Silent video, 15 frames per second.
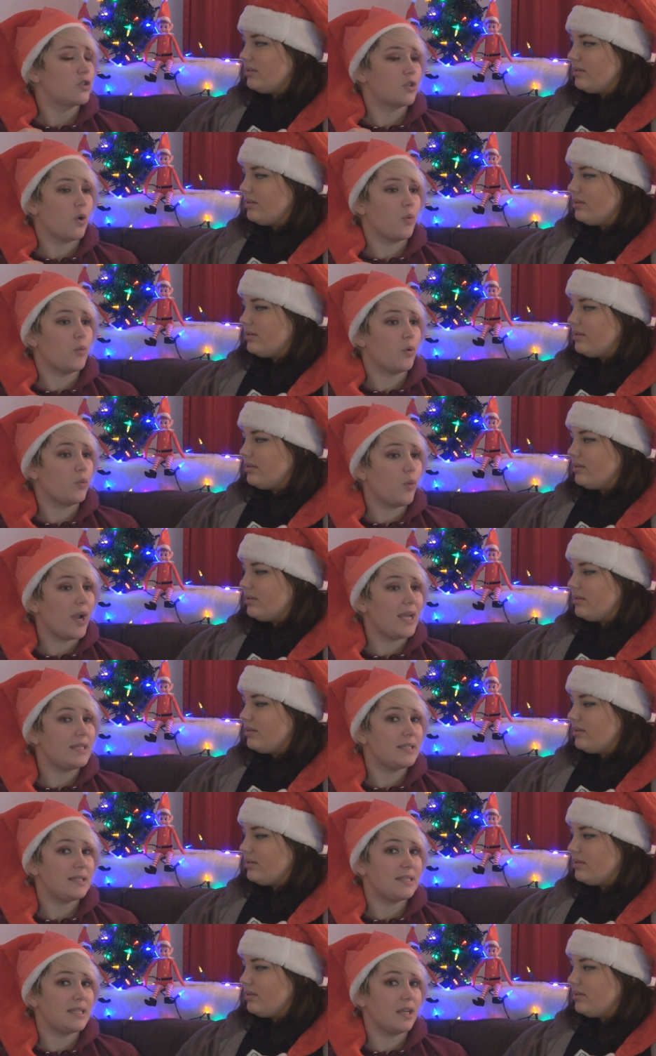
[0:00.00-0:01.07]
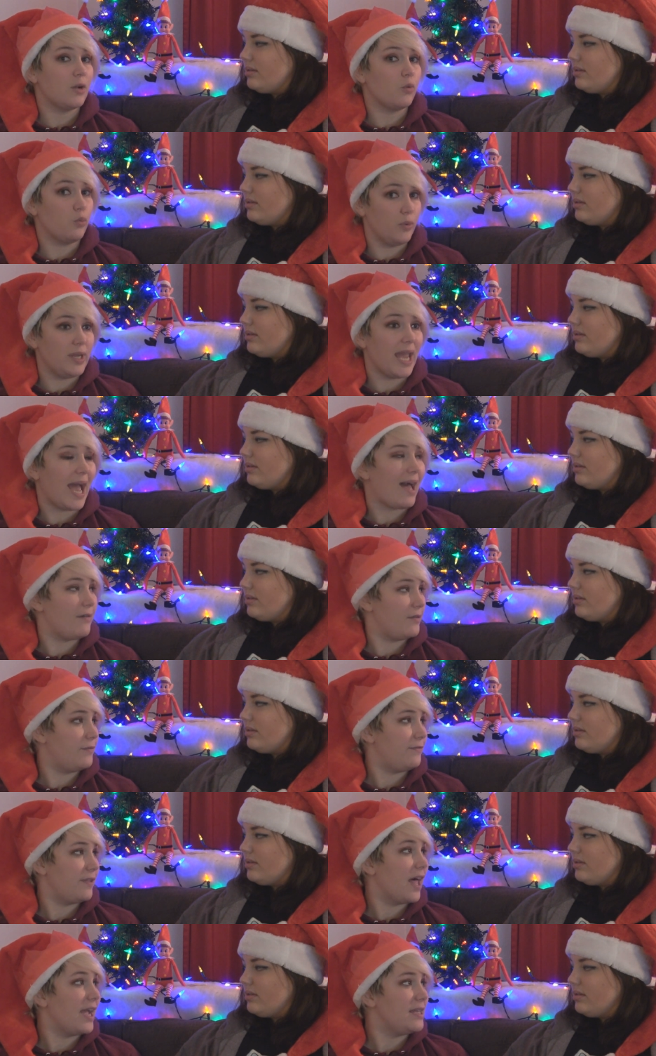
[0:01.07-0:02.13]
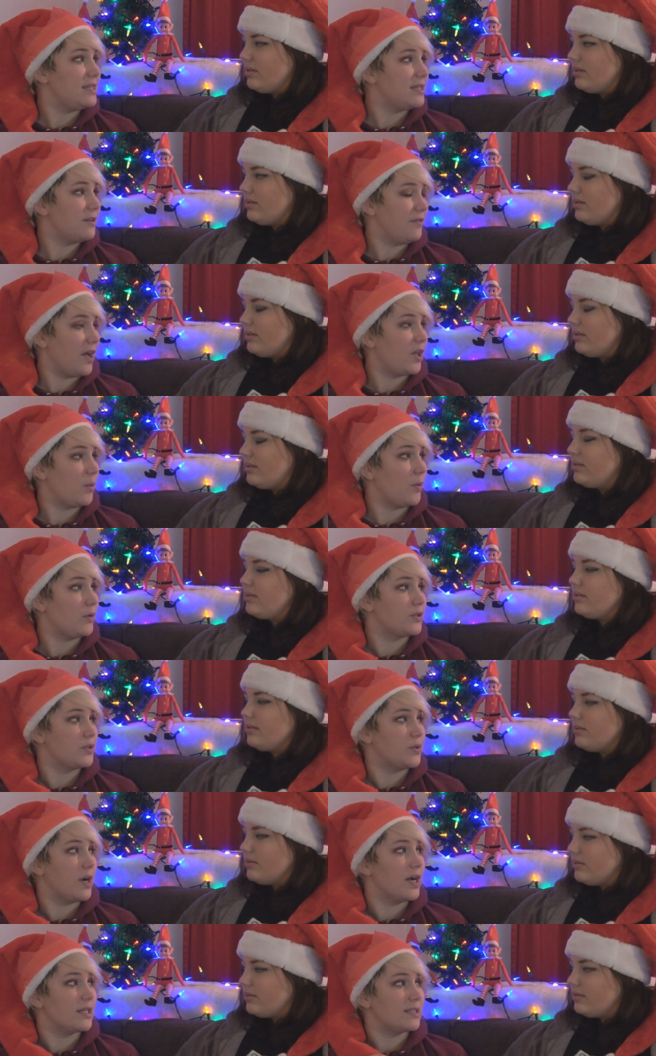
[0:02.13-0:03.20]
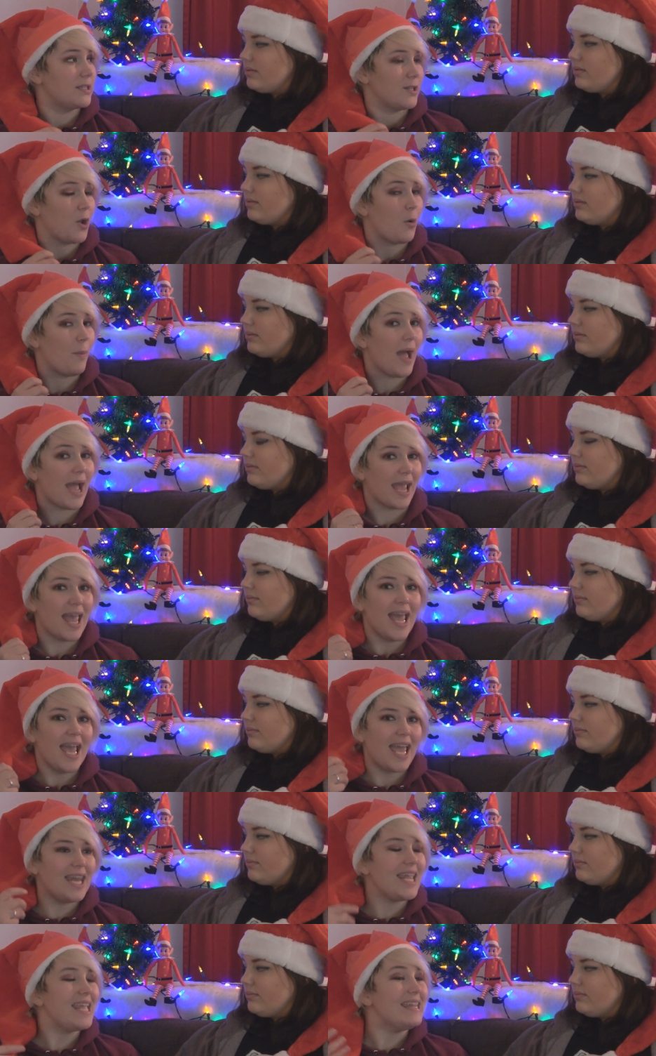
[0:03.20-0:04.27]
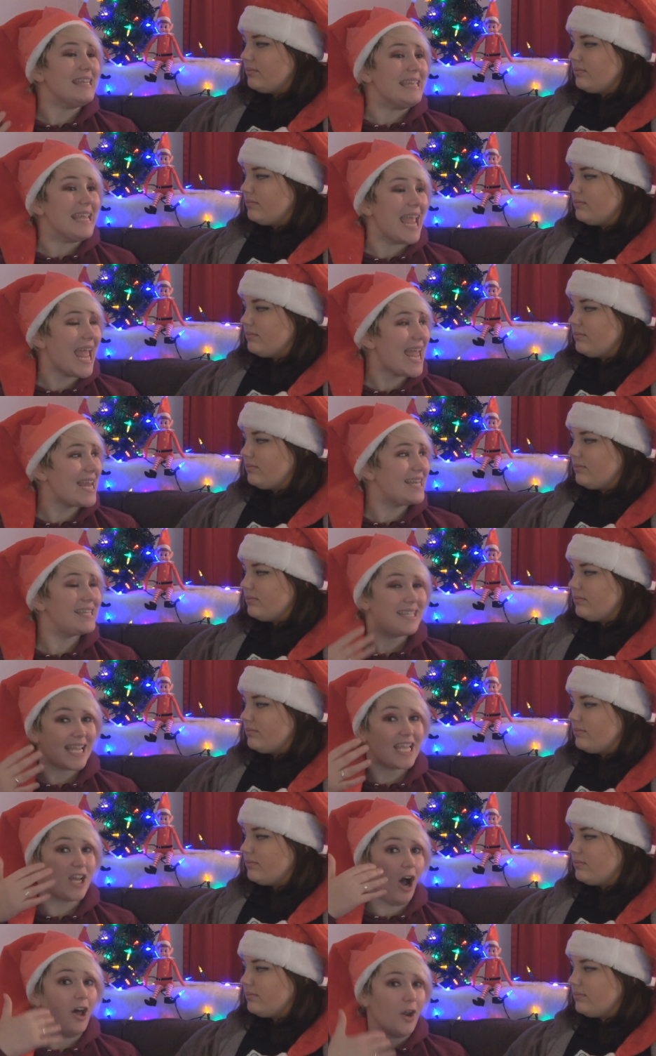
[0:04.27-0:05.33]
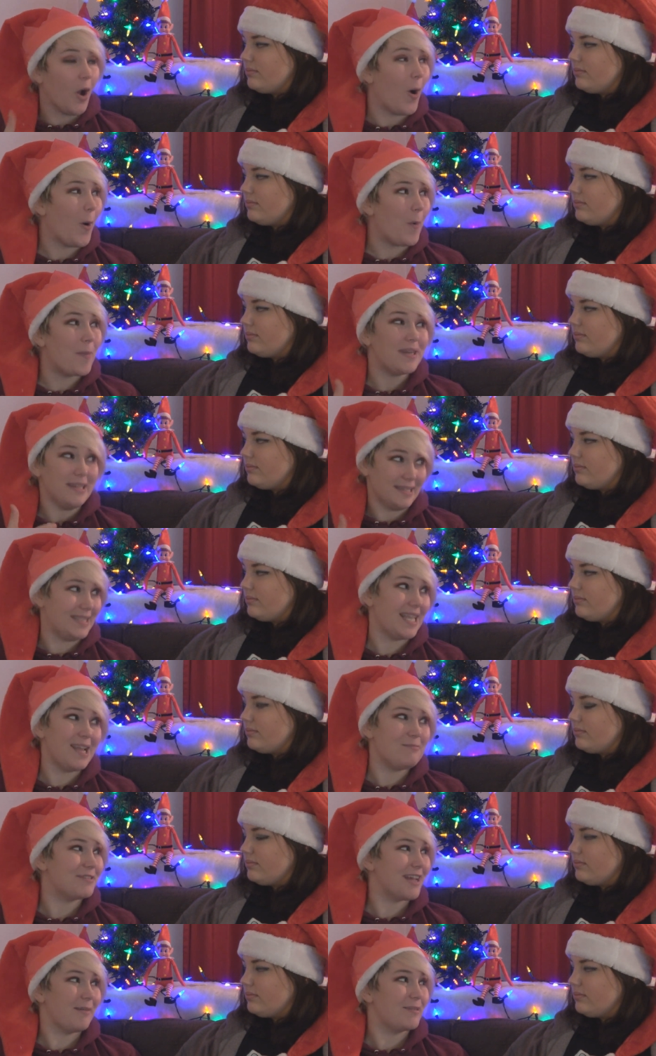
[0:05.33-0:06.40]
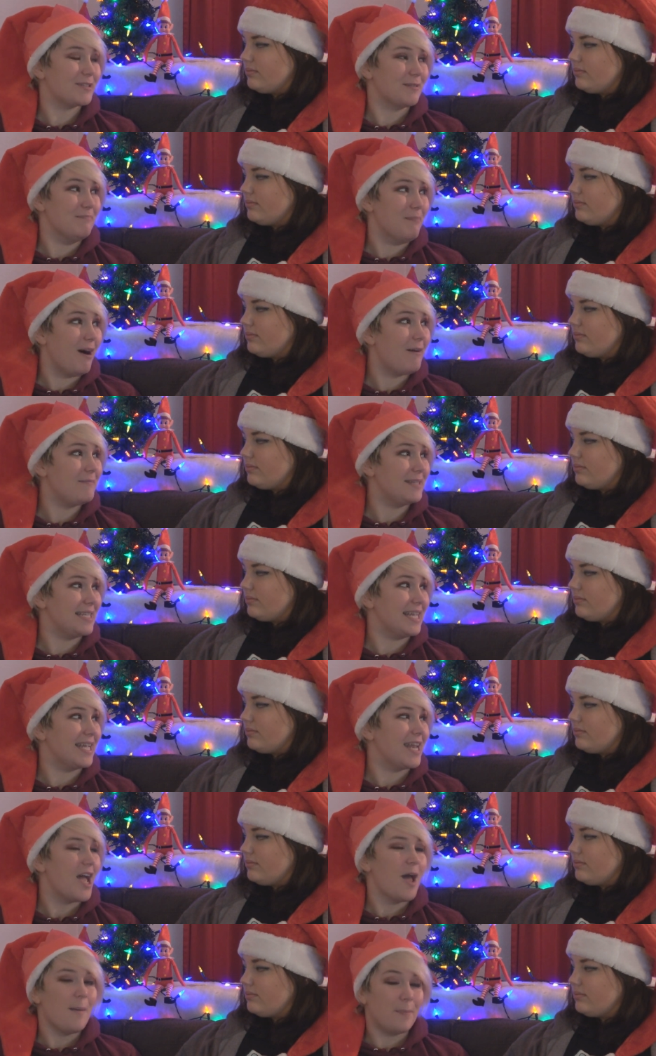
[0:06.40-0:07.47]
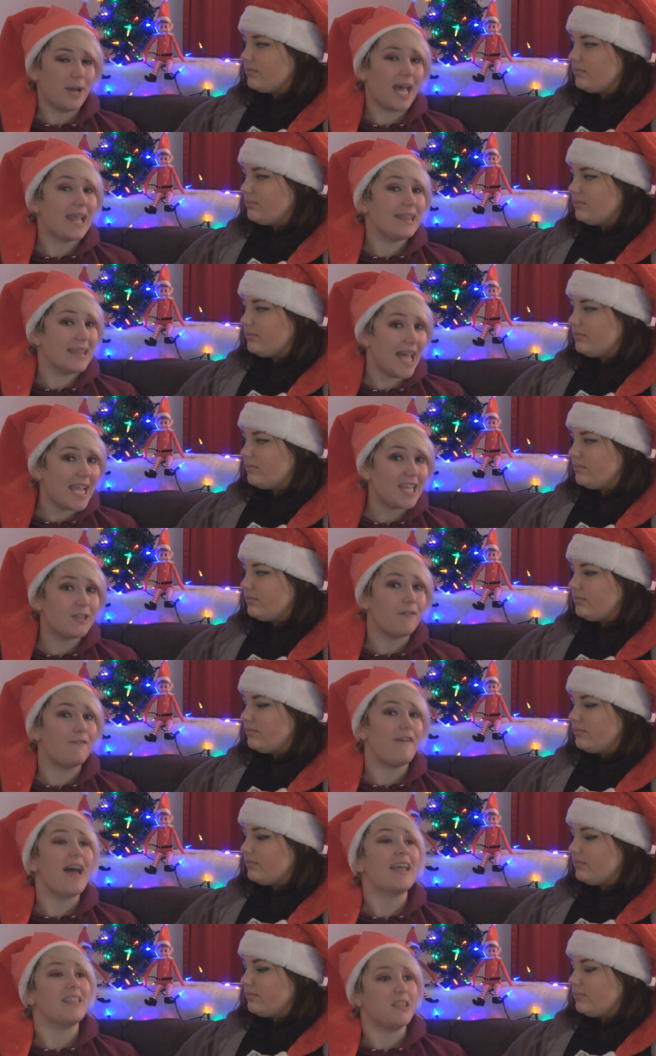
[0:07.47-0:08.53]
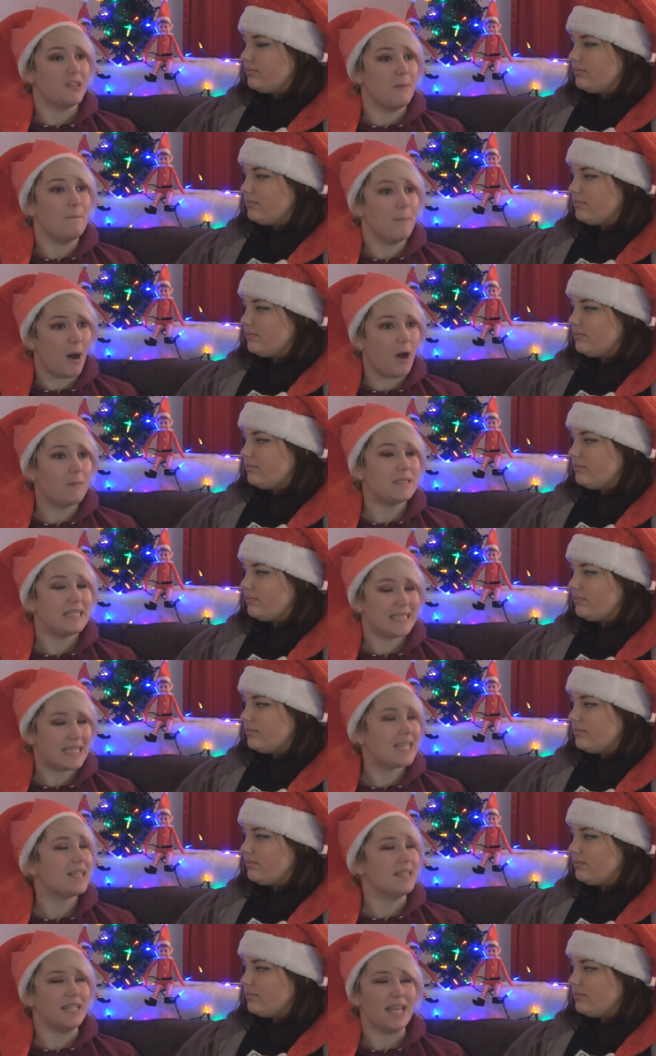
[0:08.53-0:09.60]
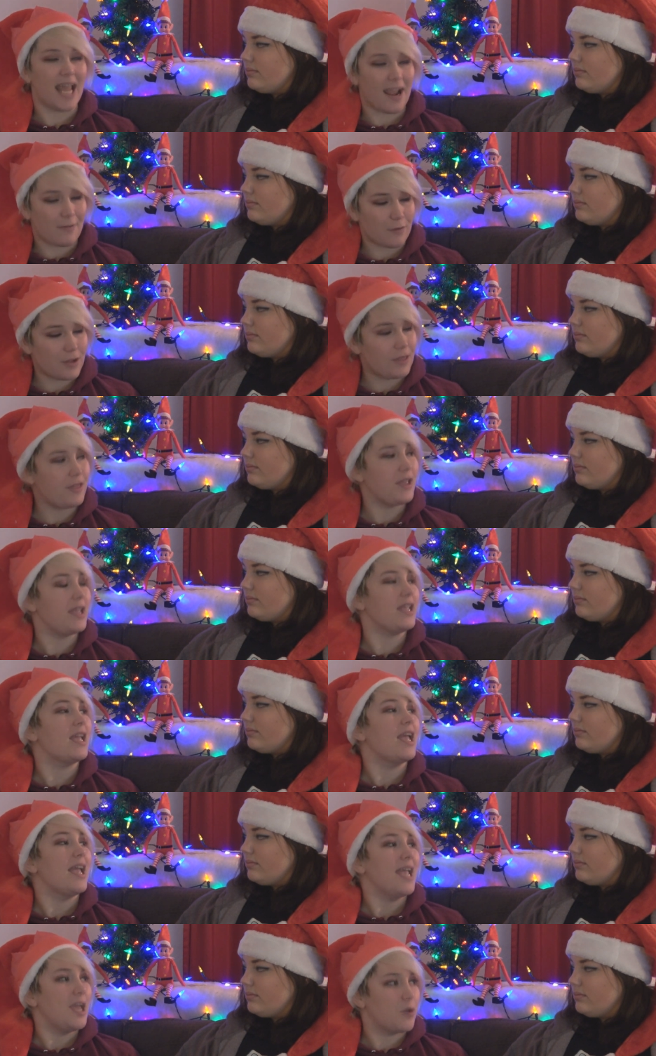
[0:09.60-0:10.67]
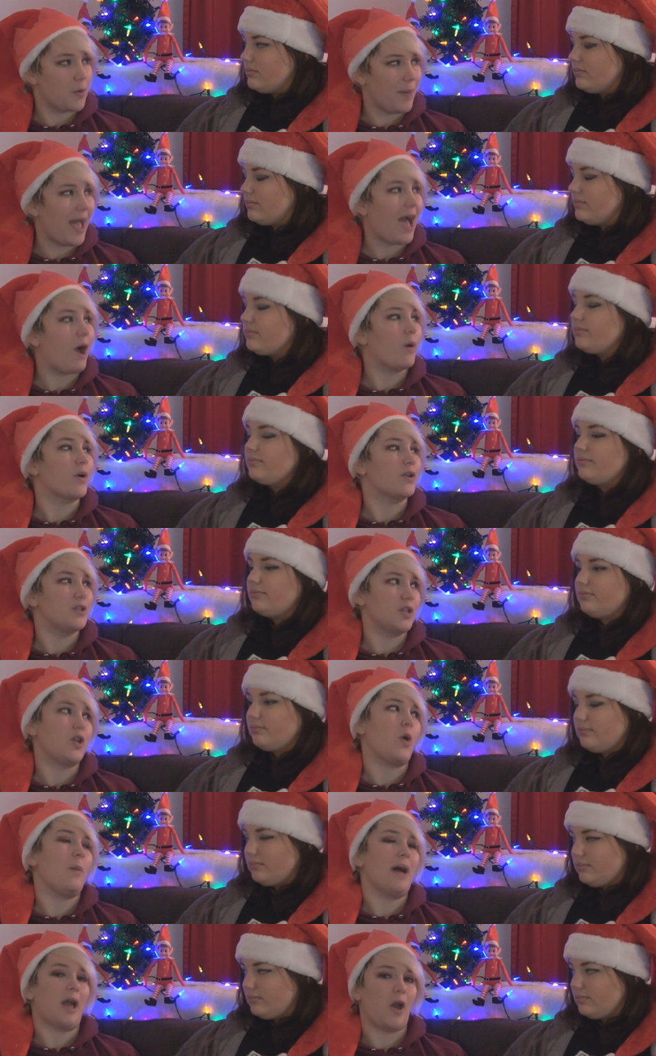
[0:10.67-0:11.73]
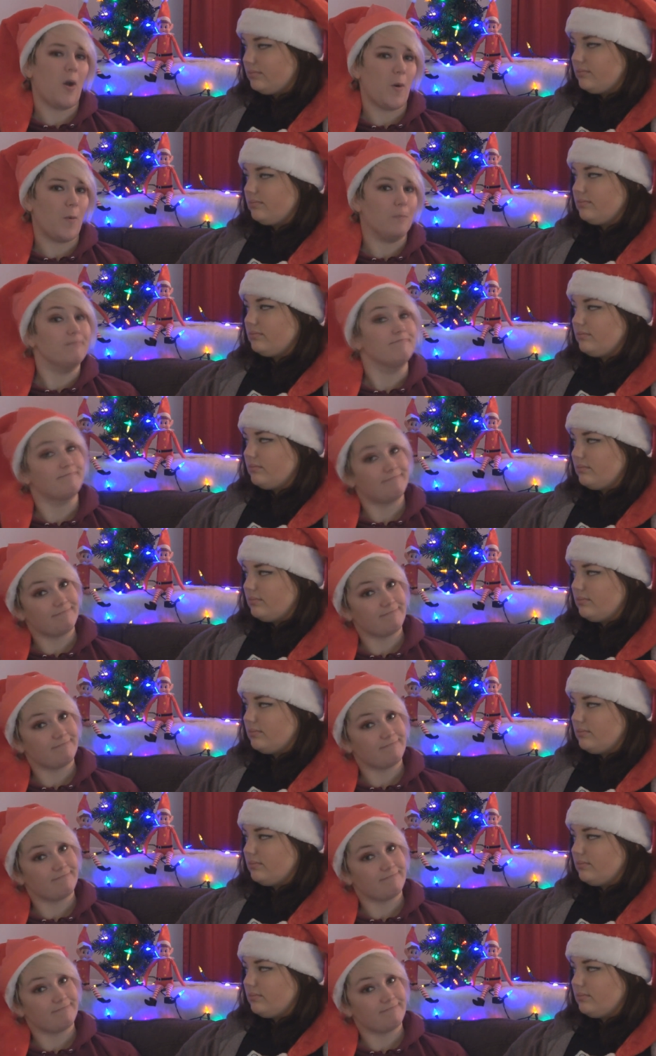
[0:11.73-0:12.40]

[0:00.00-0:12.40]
Speaker 1: So we'll wait till we have a flight available to us to go back. And in the end, they got home at the same time as the mom did. But I like the fact that the mom still did everything in her power to go back home.